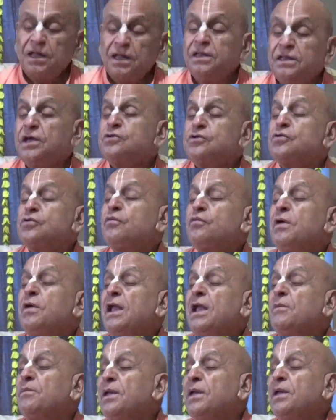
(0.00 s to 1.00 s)
They used to
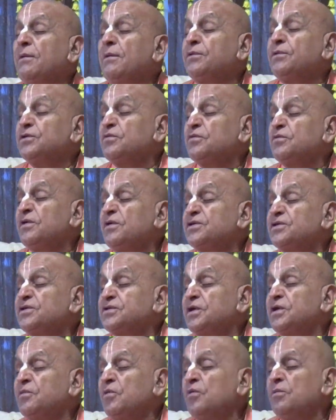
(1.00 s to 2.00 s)
fall prey of this
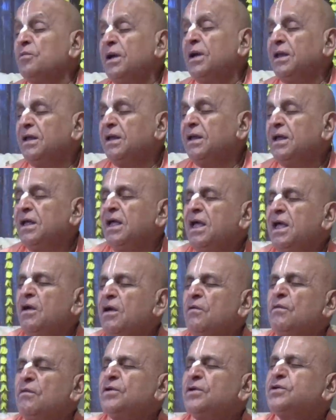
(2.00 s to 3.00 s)
Western woman.
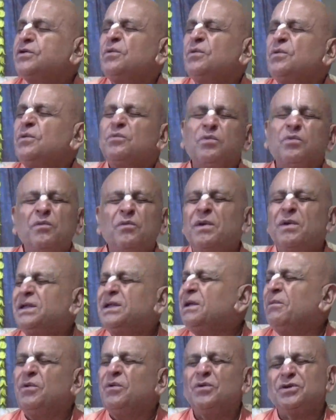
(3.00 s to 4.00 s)
Western women
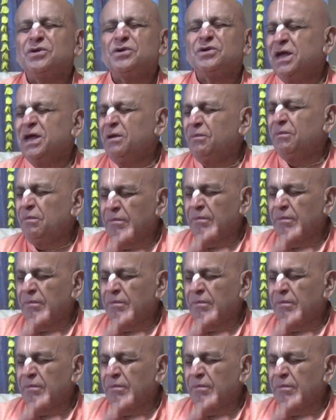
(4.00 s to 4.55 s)
have no shame.